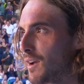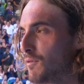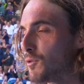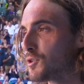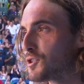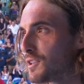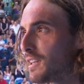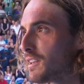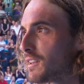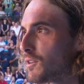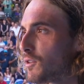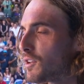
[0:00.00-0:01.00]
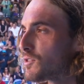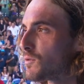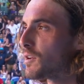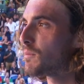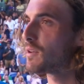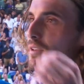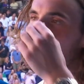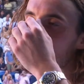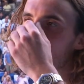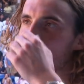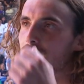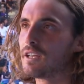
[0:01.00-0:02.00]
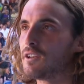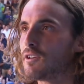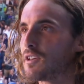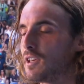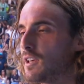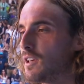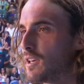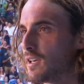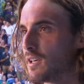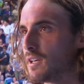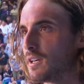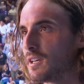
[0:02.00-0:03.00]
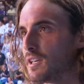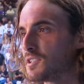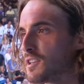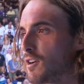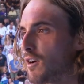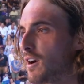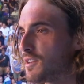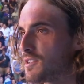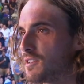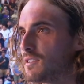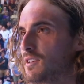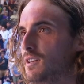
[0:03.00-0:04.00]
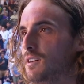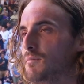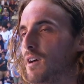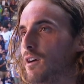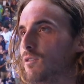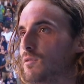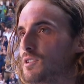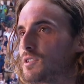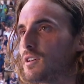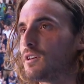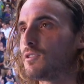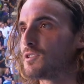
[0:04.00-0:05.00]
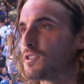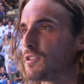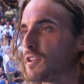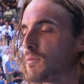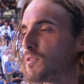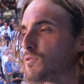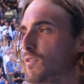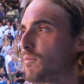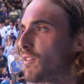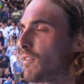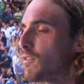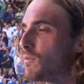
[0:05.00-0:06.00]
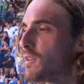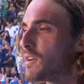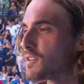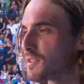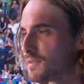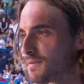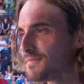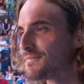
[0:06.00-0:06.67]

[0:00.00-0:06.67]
Unfortunately, it didn't go his way, but you know, he's in our hearts, and I always consider him as one of my favorite players.